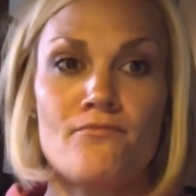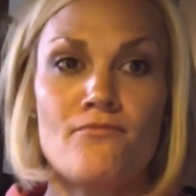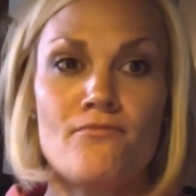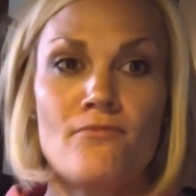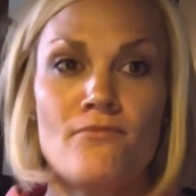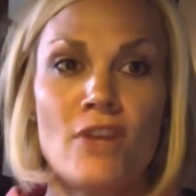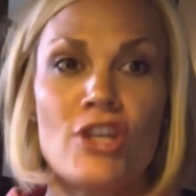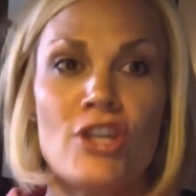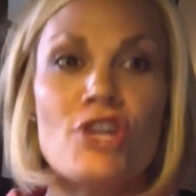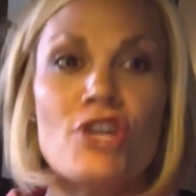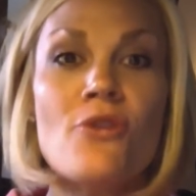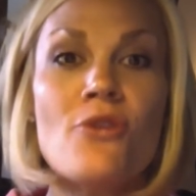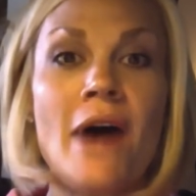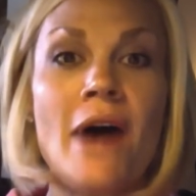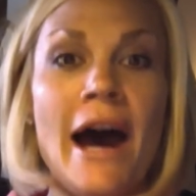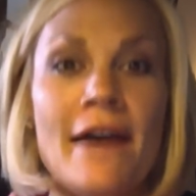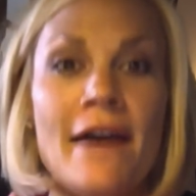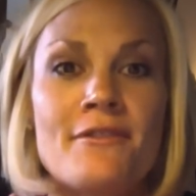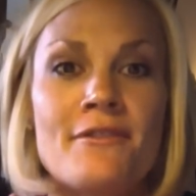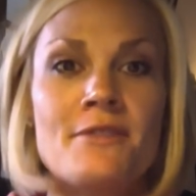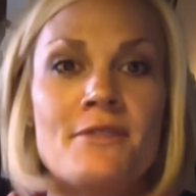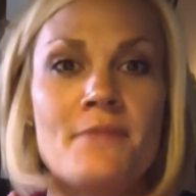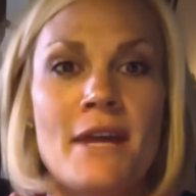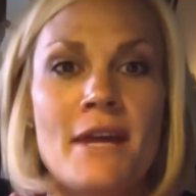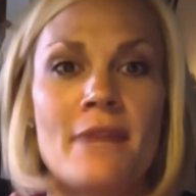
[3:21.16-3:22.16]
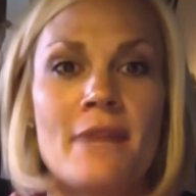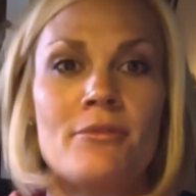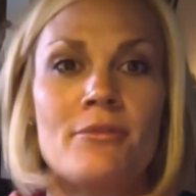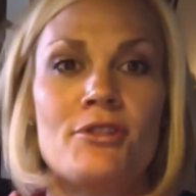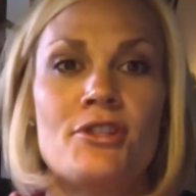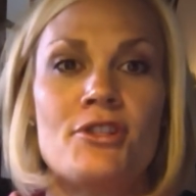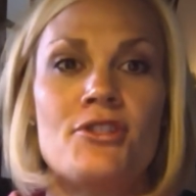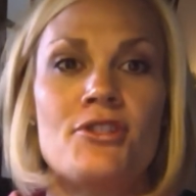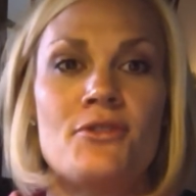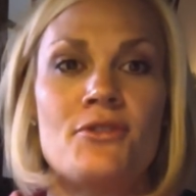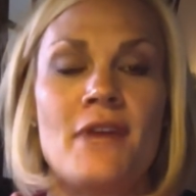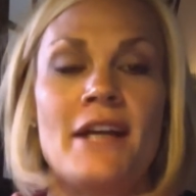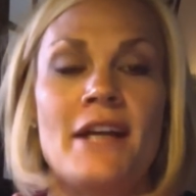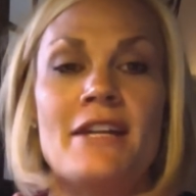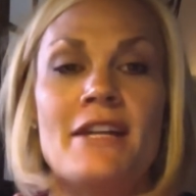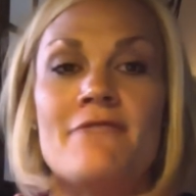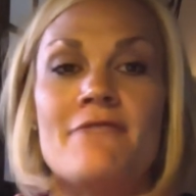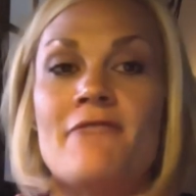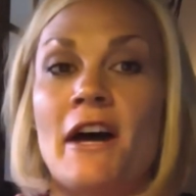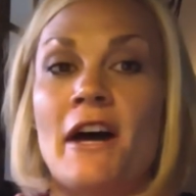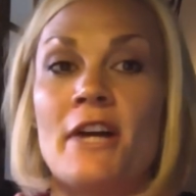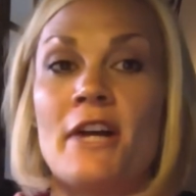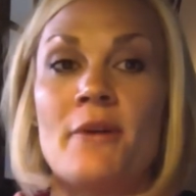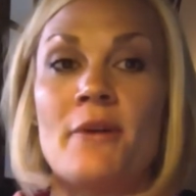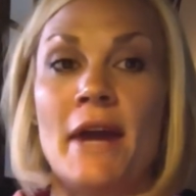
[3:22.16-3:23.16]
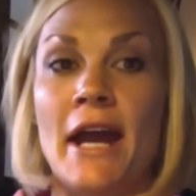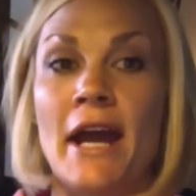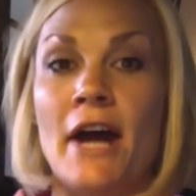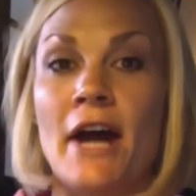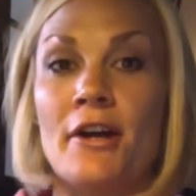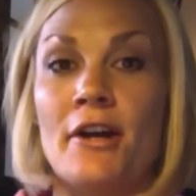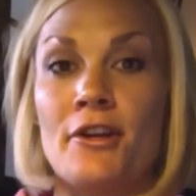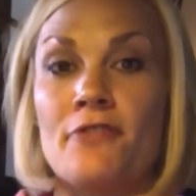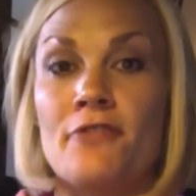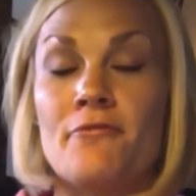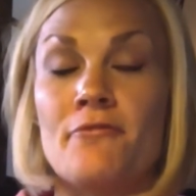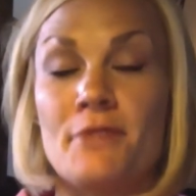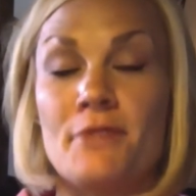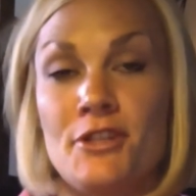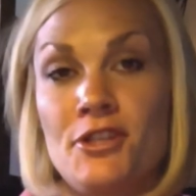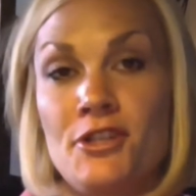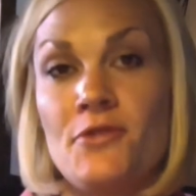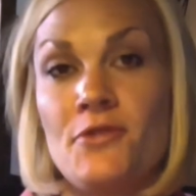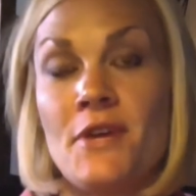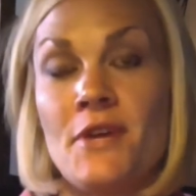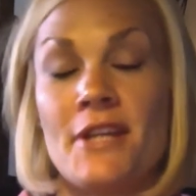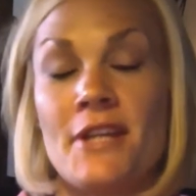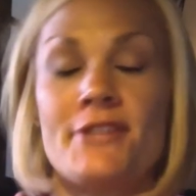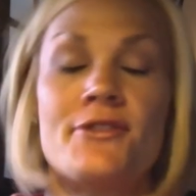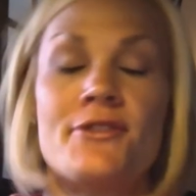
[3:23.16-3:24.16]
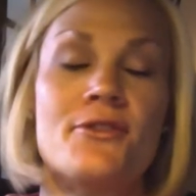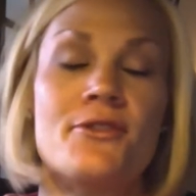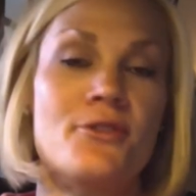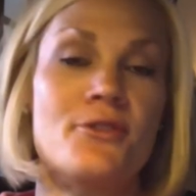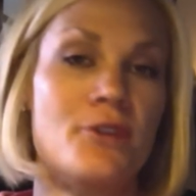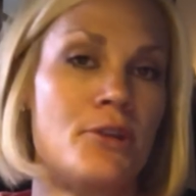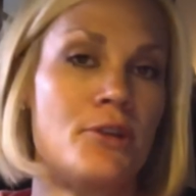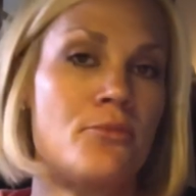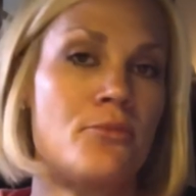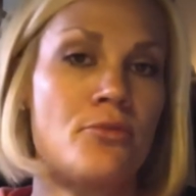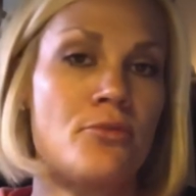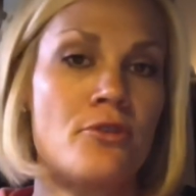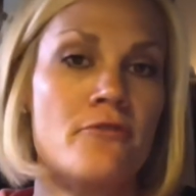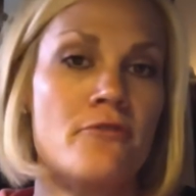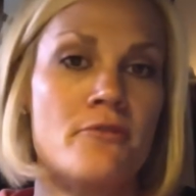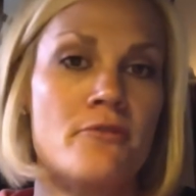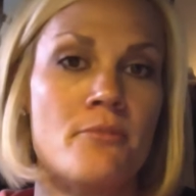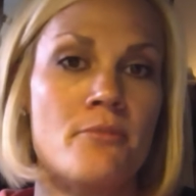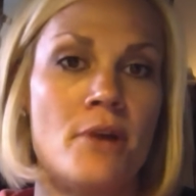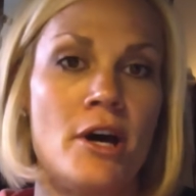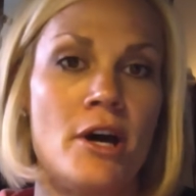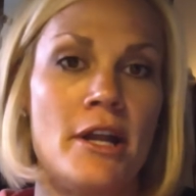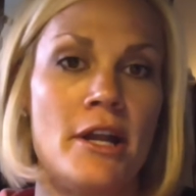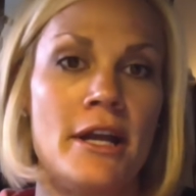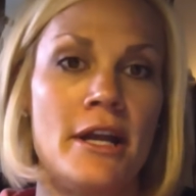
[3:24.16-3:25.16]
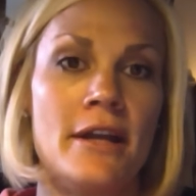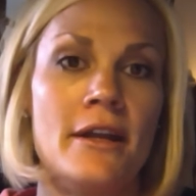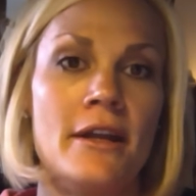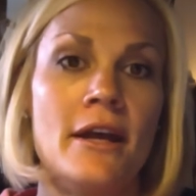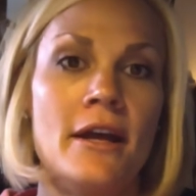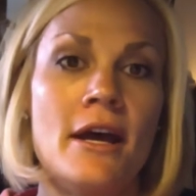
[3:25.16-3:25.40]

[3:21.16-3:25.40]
you have to be able to do that and evaluate how you've been doing so that you can improve upon it.